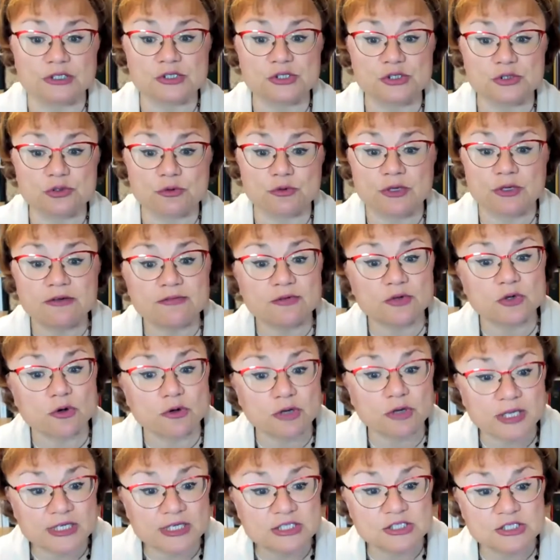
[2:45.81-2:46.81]
So if you're
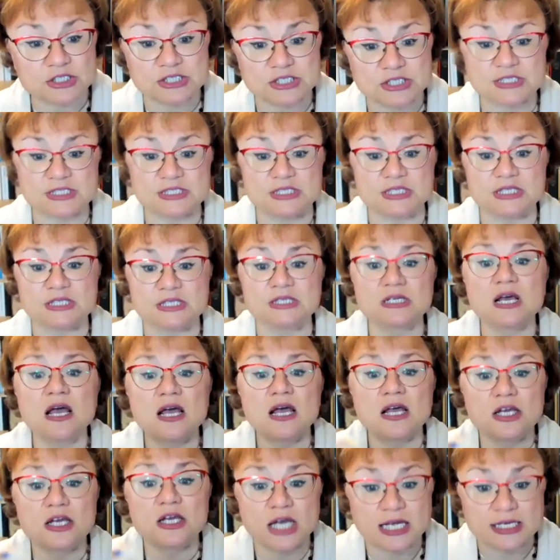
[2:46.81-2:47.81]
interested
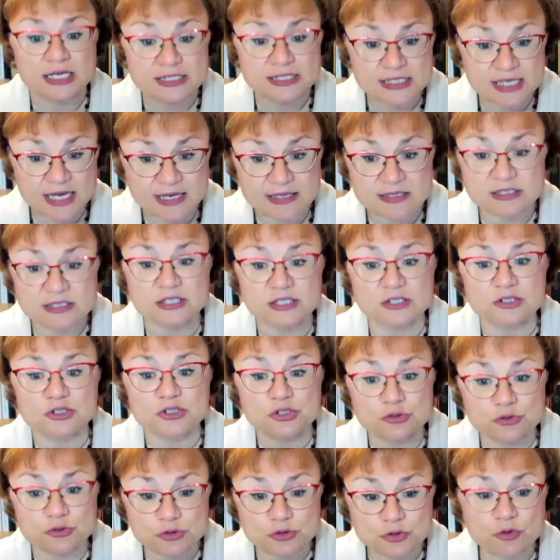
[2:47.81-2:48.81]
attending
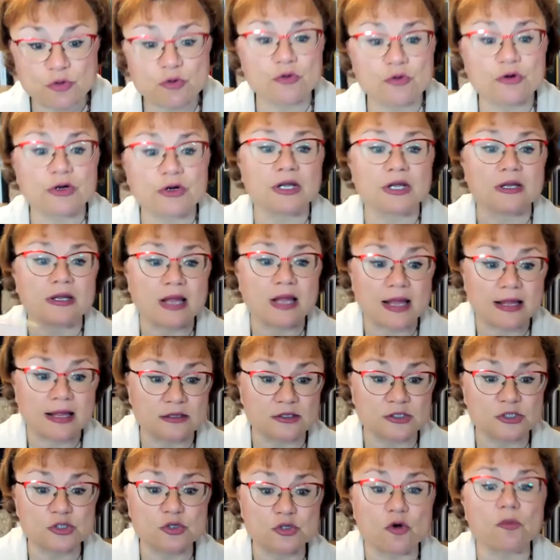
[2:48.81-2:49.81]
tutorial and
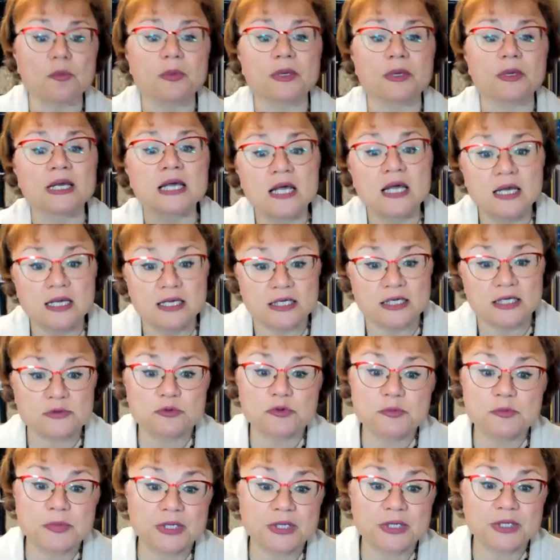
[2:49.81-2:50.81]
the topic, it
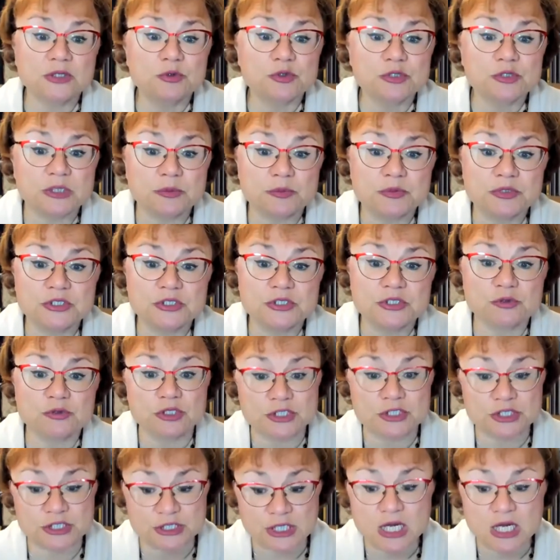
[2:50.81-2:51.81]
would be a good
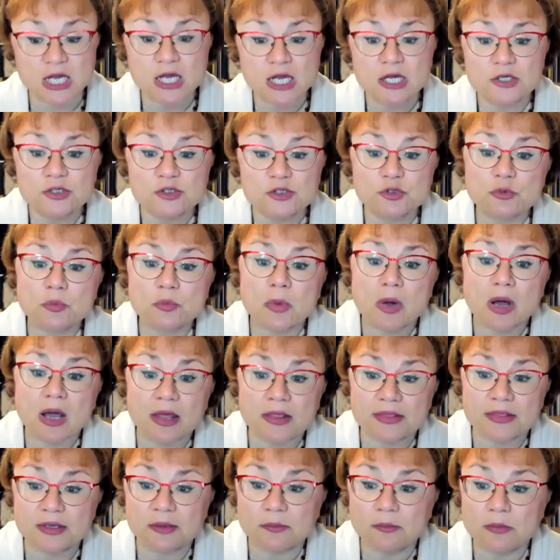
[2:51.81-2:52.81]
opportunity to
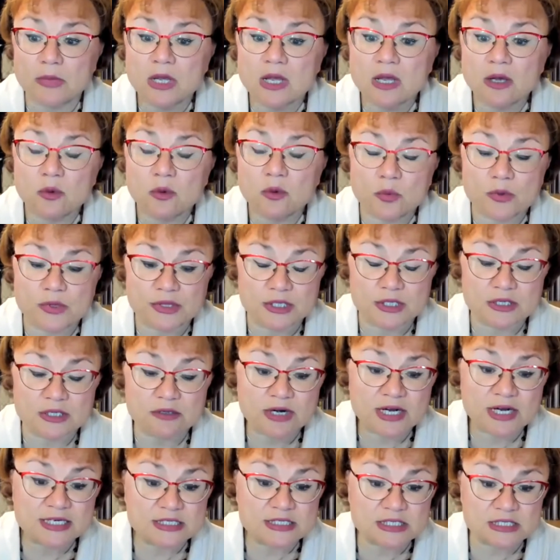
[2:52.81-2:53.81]
buy them with a
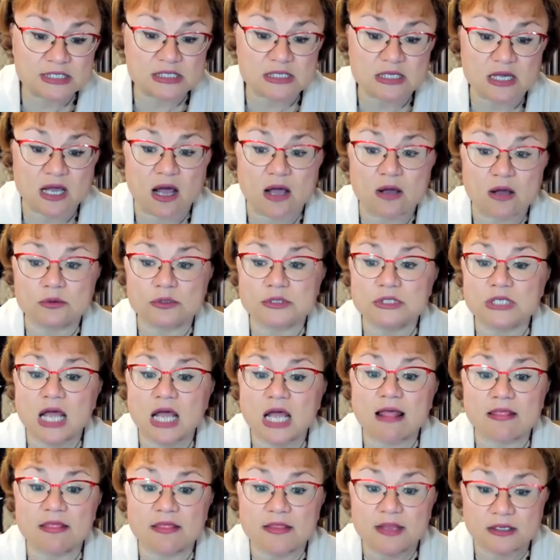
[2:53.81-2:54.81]
great discount
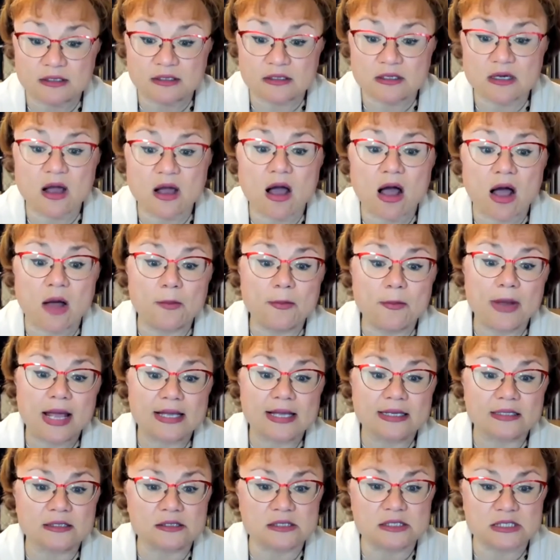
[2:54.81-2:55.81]
and then come
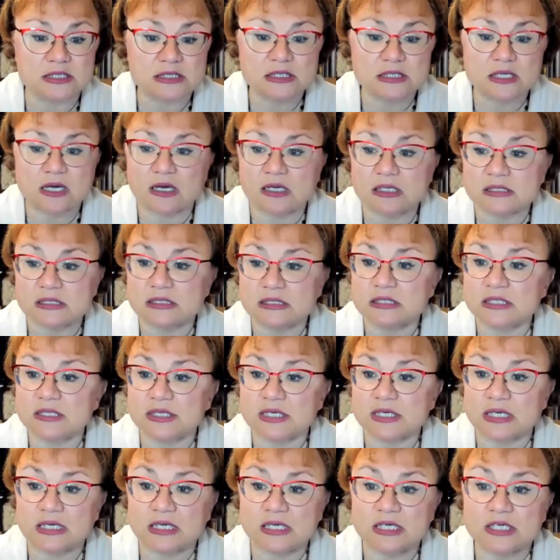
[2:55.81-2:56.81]
and discuss
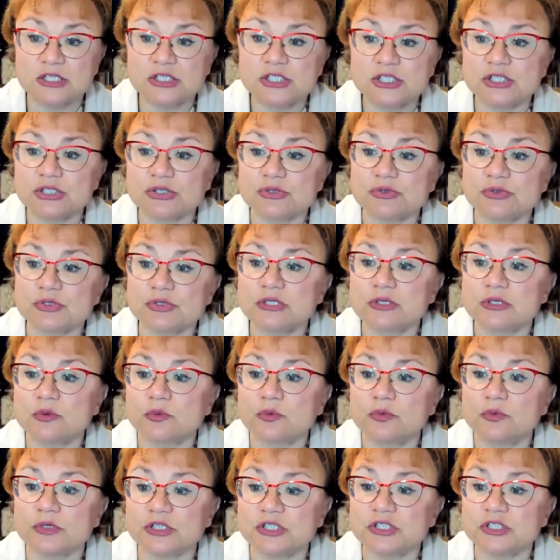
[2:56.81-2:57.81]
the issues
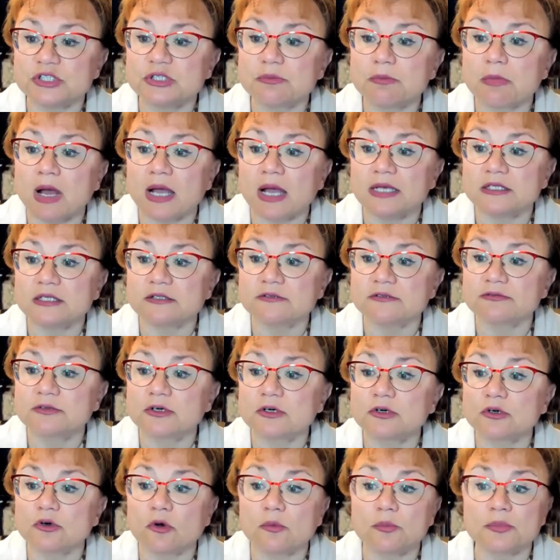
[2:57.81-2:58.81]
which might have
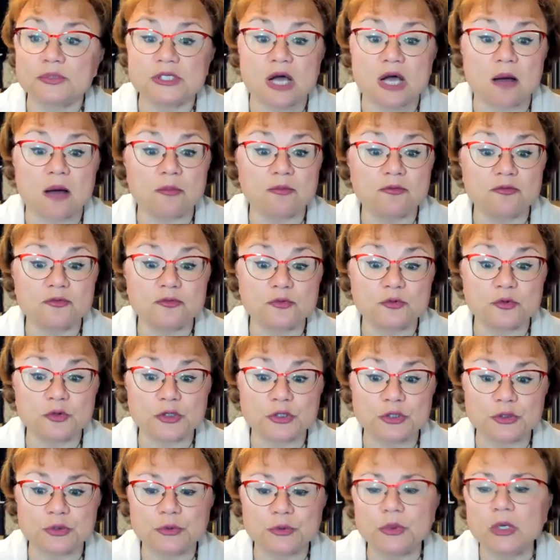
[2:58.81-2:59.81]
cropped up for
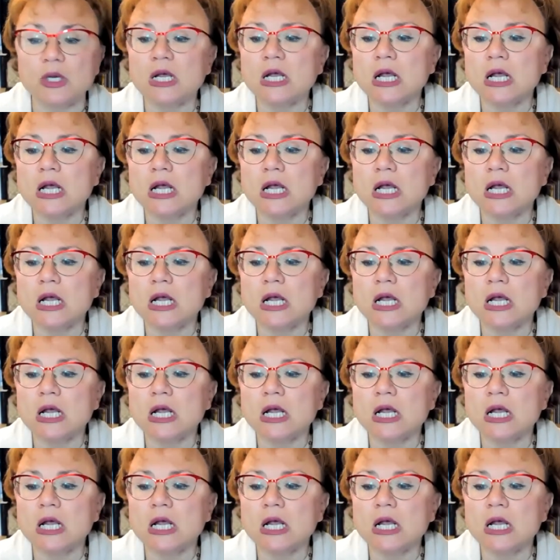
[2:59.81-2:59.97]
you